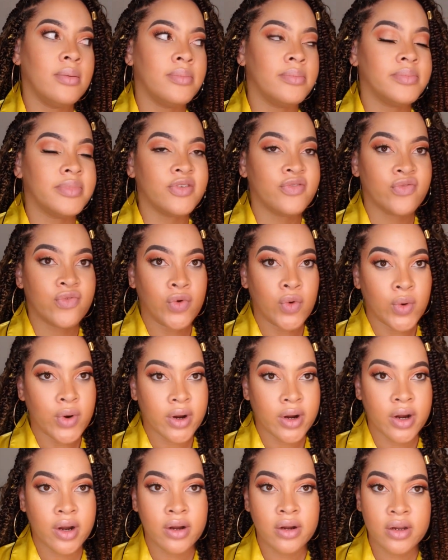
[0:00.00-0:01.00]

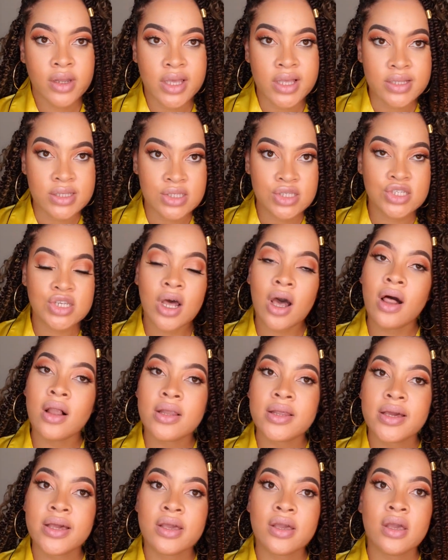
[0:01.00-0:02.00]
before
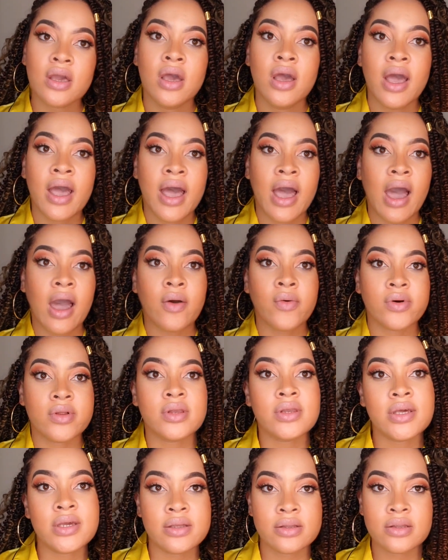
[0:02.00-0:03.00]
installing. I will
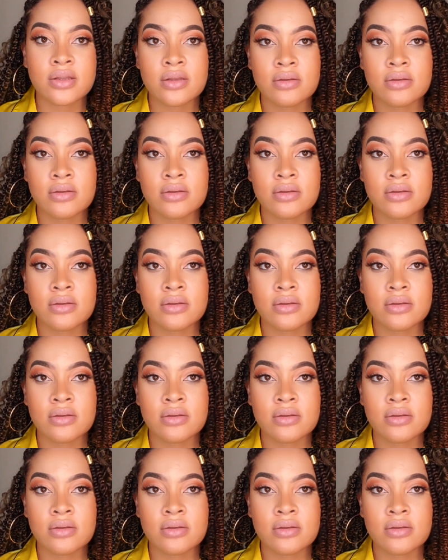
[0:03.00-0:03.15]
link